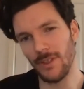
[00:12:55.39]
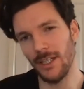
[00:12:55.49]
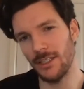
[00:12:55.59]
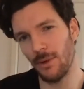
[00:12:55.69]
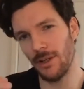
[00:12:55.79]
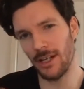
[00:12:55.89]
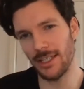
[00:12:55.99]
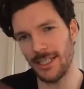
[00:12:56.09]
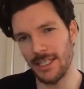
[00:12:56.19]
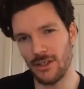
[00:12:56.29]
I can
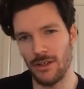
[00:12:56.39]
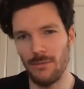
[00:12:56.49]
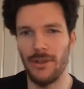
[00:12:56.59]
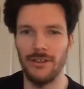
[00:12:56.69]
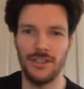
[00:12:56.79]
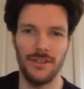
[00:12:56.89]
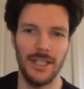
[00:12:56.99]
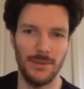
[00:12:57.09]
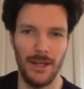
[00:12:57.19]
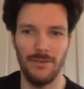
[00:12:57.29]
see it's kind of one of those two
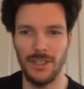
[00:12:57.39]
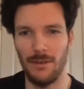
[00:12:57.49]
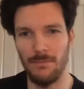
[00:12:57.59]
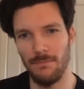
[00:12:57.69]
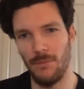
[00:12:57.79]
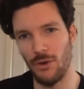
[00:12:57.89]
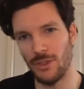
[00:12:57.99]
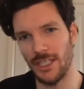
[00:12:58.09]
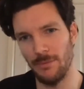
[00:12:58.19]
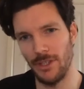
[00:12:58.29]
things where obviously like
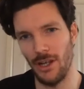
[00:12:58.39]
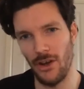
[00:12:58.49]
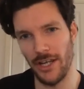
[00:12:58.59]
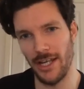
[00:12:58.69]
Michael's seeing with the light,